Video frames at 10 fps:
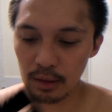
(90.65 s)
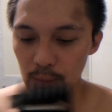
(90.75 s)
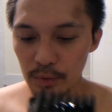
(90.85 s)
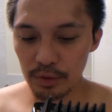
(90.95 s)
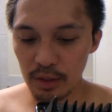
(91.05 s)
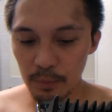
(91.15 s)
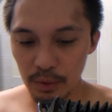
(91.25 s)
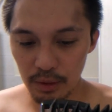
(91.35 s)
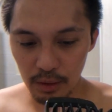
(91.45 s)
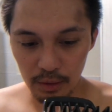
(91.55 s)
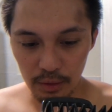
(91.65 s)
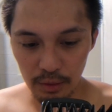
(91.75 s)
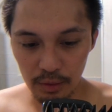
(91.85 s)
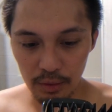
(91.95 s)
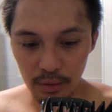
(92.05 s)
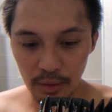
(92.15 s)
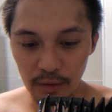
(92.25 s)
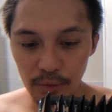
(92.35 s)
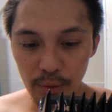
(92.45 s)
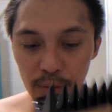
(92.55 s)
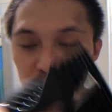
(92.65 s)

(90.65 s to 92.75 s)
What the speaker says: I'm also gonna put it under level